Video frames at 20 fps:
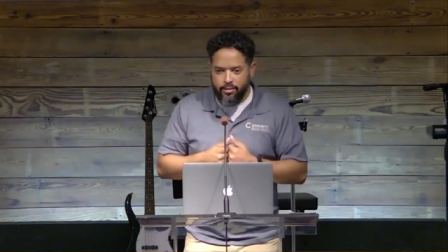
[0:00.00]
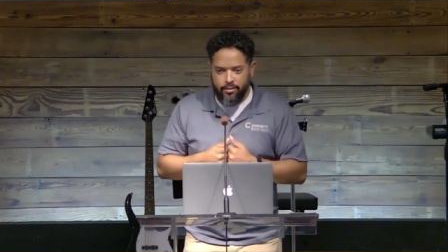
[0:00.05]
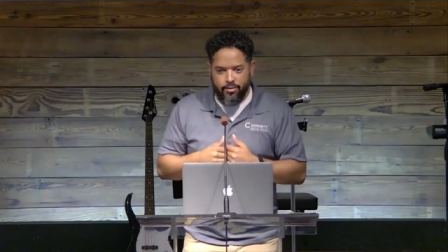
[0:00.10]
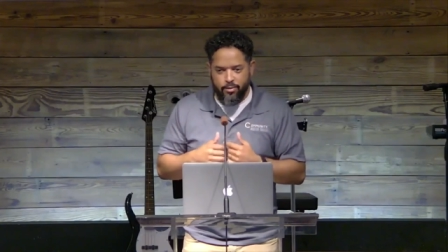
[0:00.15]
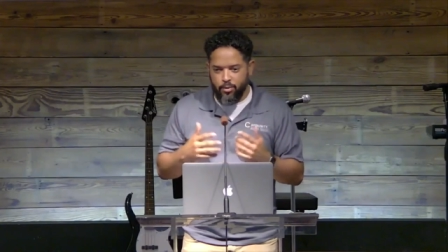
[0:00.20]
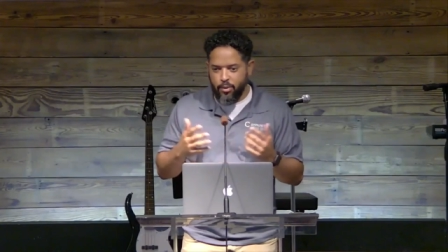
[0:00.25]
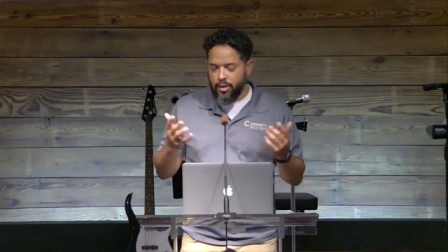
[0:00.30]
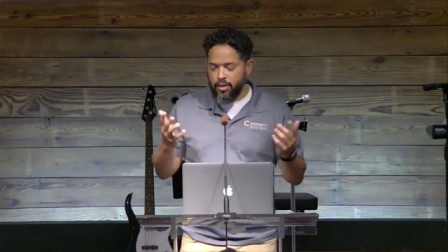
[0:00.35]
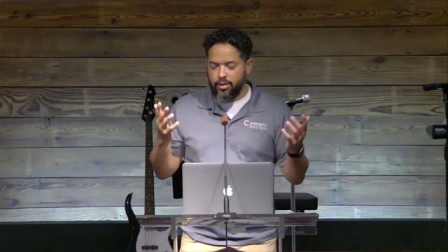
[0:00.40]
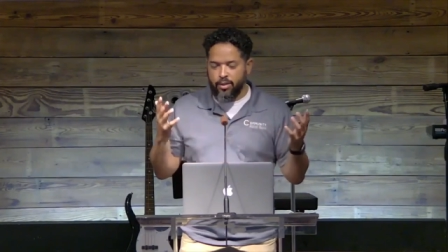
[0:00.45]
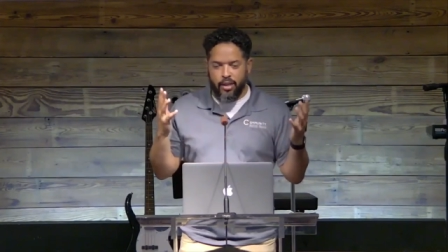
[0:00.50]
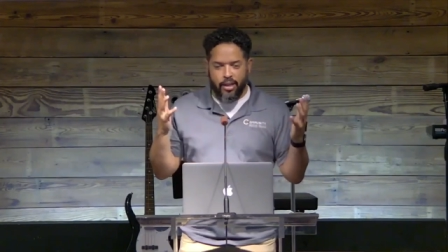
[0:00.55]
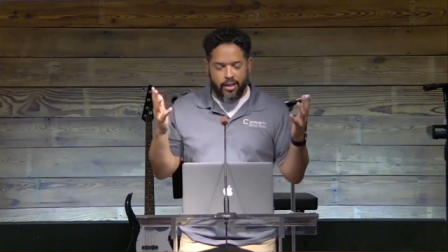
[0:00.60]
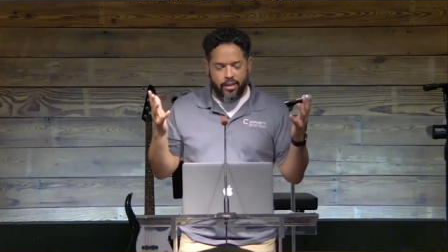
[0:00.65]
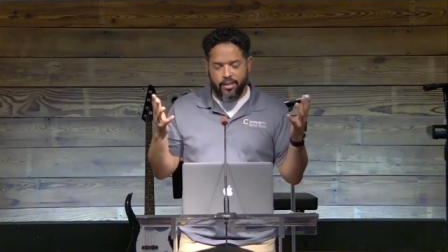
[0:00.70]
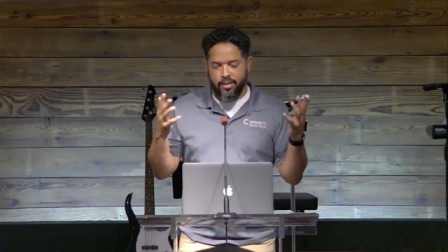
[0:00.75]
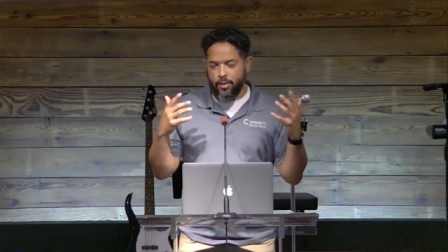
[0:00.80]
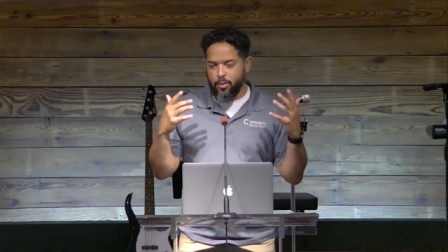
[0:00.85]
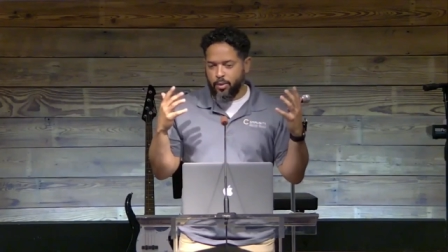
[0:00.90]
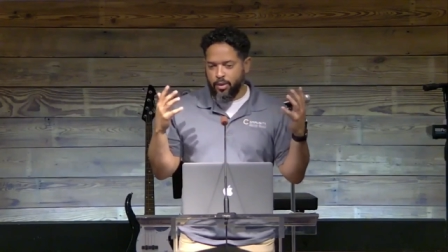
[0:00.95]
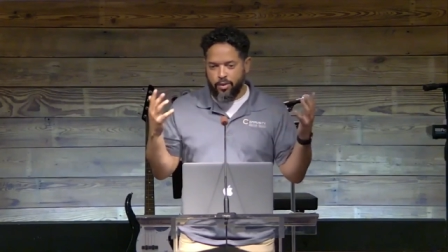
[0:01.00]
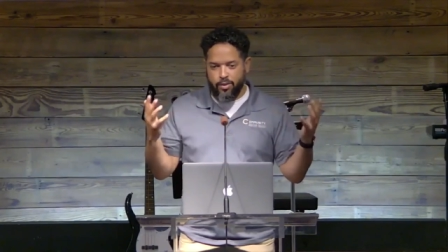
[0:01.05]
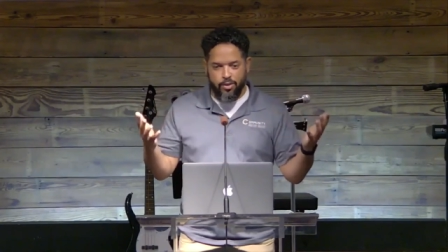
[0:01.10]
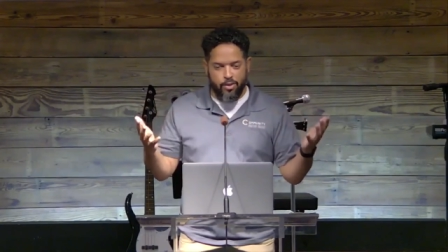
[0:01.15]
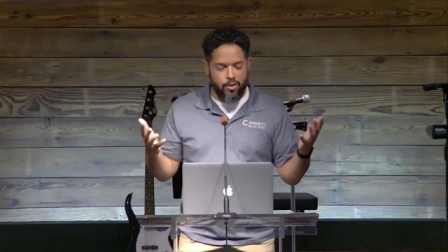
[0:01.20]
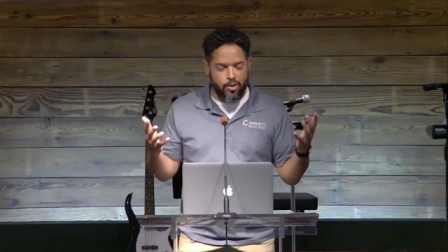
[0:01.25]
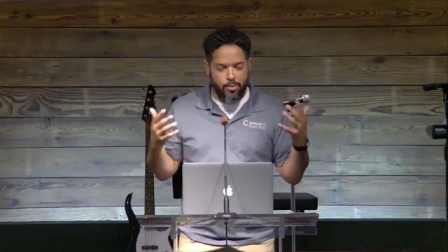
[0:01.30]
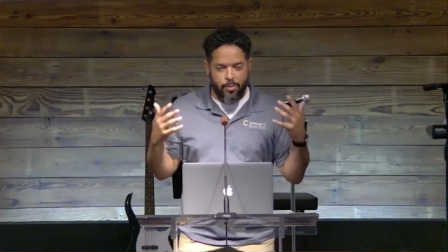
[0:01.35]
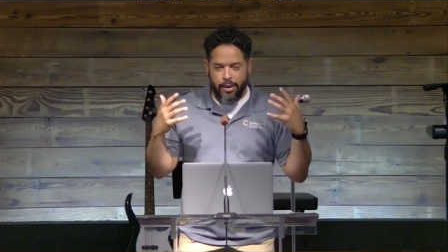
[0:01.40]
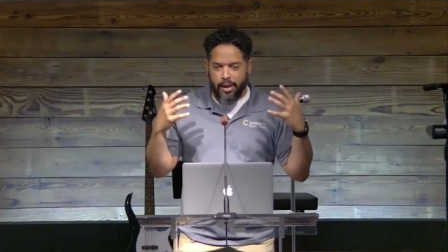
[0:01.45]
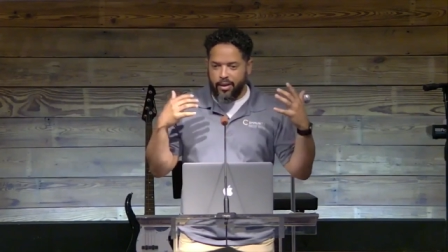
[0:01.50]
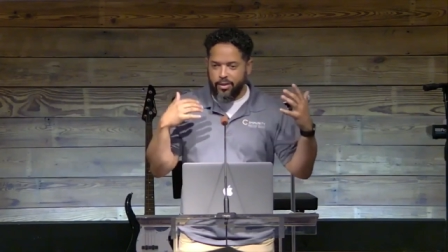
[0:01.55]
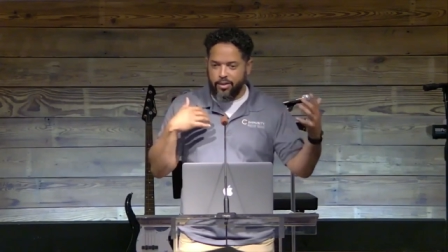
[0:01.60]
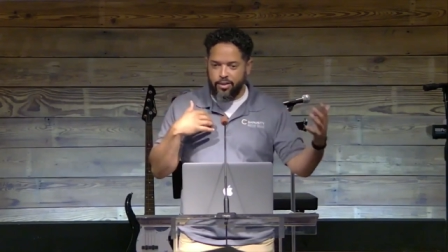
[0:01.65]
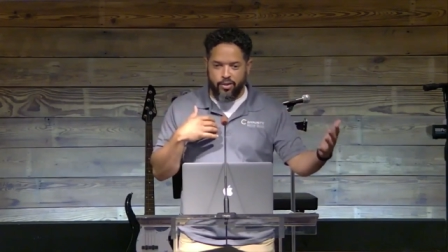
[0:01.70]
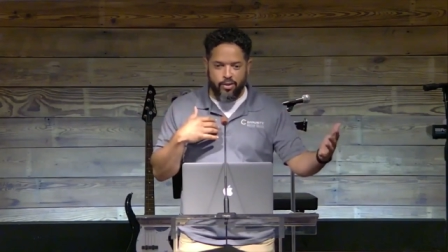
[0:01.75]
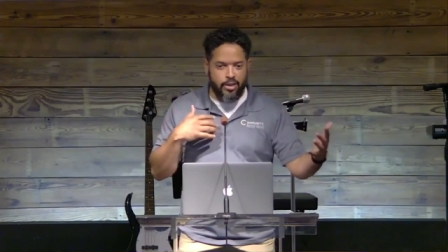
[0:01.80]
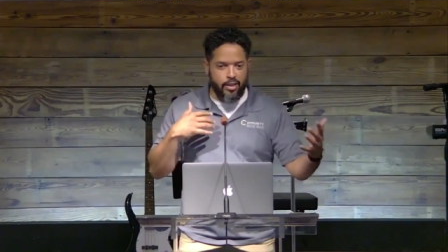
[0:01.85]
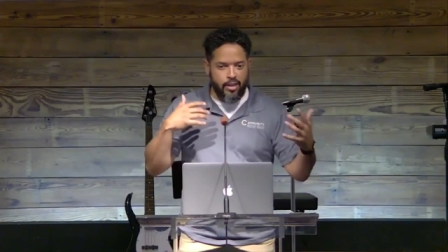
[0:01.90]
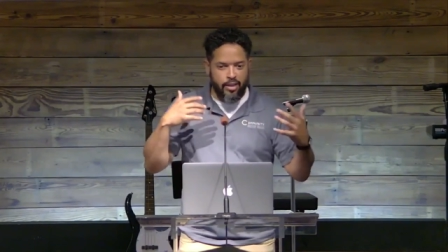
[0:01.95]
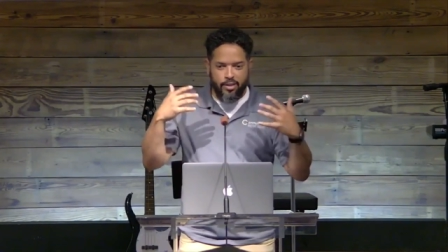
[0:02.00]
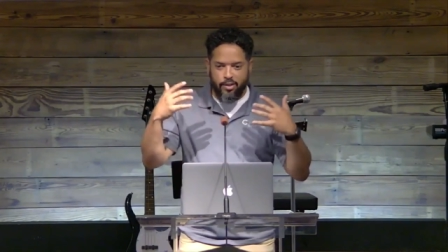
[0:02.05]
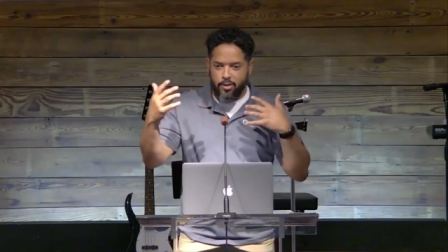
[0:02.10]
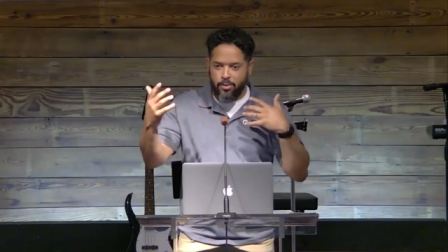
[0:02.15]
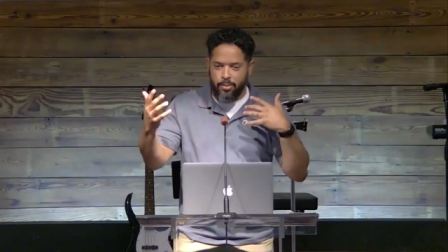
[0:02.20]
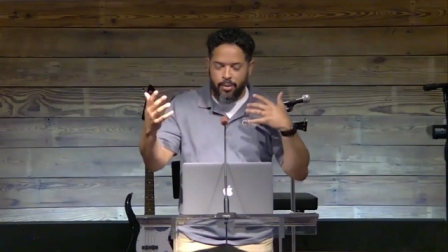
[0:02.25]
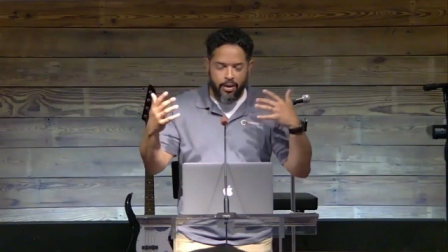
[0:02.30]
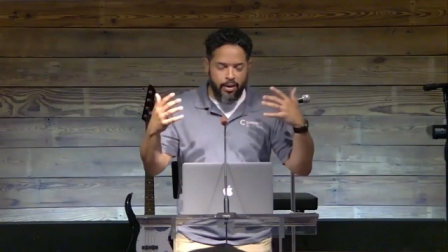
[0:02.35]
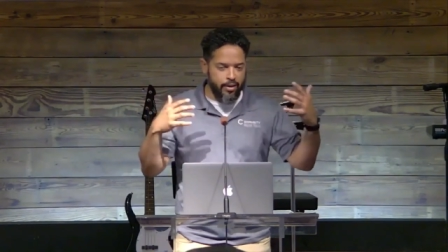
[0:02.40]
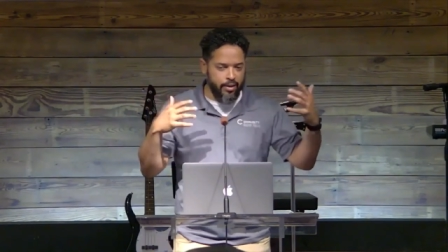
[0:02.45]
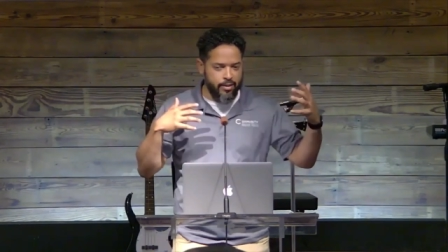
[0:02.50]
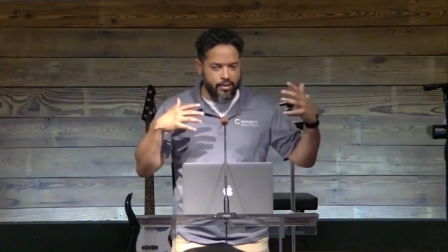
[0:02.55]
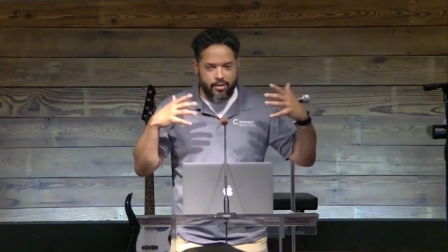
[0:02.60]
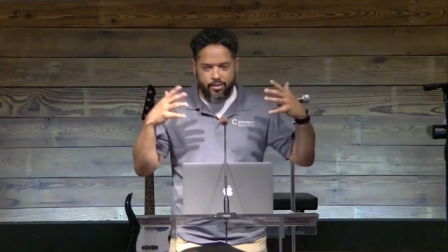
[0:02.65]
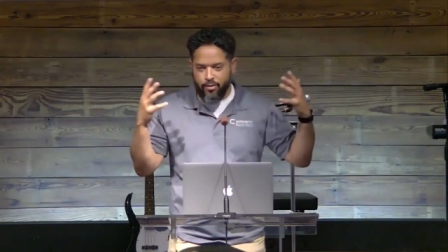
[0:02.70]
whether like I said, whether it's your spouse, your kids, your parents,